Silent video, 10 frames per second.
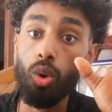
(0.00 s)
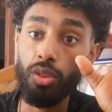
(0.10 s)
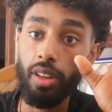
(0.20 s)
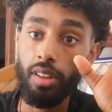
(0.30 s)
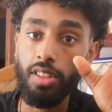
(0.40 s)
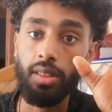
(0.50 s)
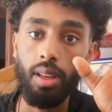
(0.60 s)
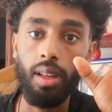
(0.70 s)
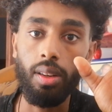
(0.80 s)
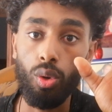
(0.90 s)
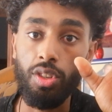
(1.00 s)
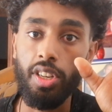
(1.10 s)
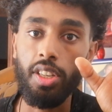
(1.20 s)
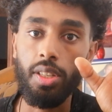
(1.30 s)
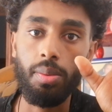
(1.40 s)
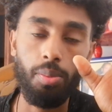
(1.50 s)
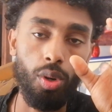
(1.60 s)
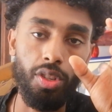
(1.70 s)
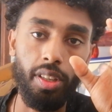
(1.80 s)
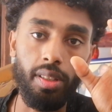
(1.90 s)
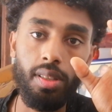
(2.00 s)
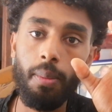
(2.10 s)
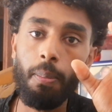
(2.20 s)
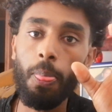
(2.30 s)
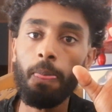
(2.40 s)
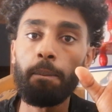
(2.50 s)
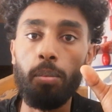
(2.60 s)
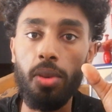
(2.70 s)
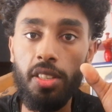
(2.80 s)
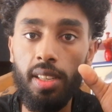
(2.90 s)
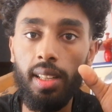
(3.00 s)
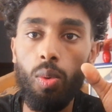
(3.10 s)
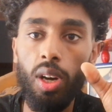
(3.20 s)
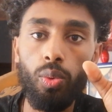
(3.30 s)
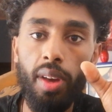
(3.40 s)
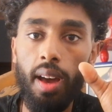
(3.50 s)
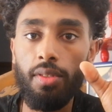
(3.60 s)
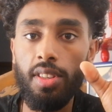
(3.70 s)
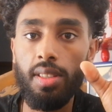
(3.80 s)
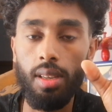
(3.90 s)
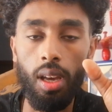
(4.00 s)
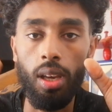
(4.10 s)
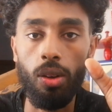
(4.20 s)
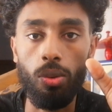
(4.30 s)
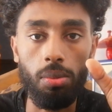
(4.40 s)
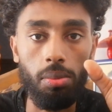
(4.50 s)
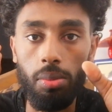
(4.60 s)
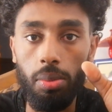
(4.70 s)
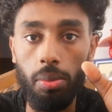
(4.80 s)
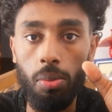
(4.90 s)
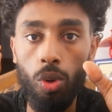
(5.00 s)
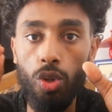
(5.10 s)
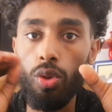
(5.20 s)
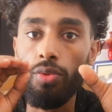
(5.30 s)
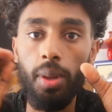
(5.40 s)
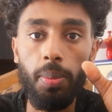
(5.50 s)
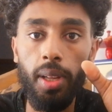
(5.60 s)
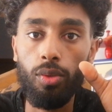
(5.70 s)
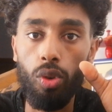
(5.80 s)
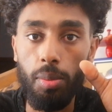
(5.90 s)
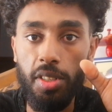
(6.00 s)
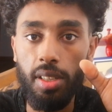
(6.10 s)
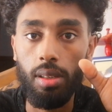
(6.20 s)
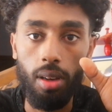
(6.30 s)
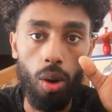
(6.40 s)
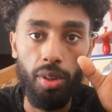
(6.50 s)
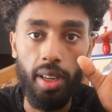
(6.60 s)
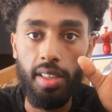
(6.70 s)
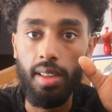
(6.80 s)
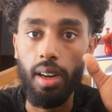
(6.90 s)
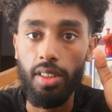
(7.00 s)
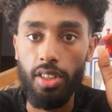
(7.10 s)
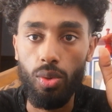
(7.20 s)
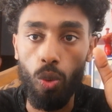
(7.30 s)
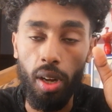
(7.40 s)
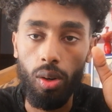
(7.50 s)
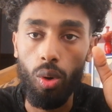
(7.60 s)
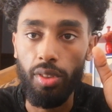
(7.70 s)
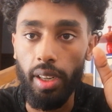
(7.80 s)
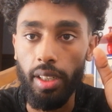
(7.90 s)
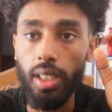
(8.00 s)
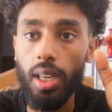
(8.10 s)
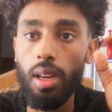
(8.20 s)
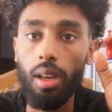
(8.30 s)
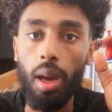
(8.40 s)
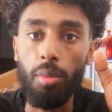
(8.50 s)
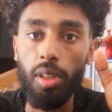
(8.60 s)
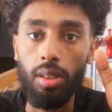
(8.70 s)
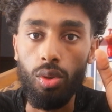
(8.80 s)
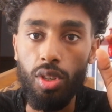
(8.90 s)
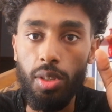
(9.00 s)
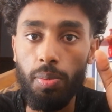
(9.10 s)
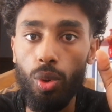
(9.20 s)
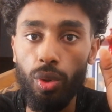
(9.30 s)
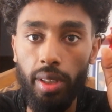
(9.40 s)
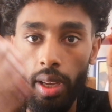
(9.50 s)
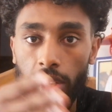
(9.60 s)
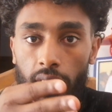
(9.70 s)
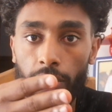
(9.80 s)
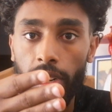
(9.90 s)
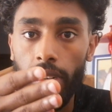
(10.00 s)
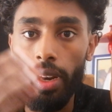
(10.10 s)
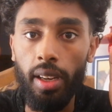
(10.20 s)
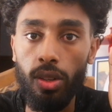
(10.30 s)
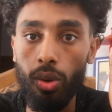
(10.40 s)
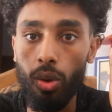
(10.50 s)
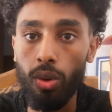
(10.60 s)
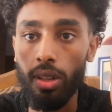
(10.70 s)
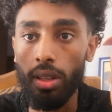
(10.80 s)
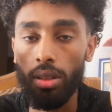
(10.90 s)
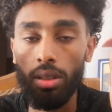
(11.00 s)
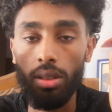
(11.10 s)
containers, the Node.js projects. Basically, what we have is most of the platforms nowadays are just one container. I mean, you just build a server and you're gonna